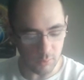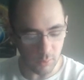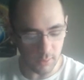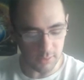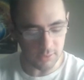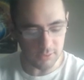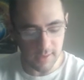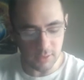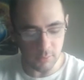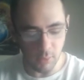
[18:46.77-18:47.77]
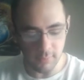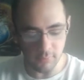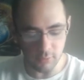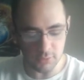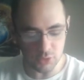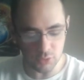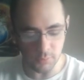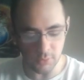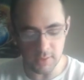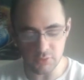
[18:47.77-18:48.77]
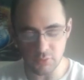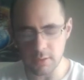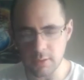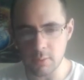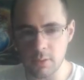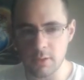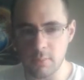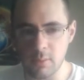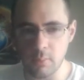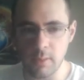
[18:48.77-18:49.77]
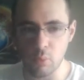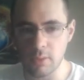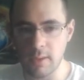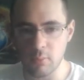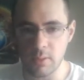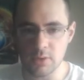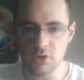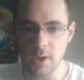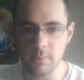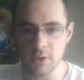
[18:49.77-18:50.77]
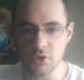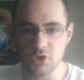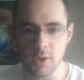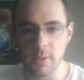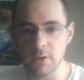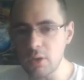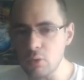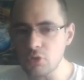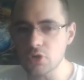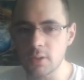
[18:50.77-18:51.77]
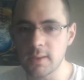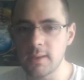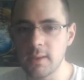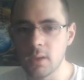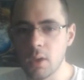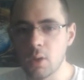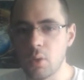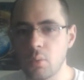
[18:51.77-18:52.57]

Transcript: it was Daniel Bryan versus Triple H for the WWE World Heavyweight Championship. And usually,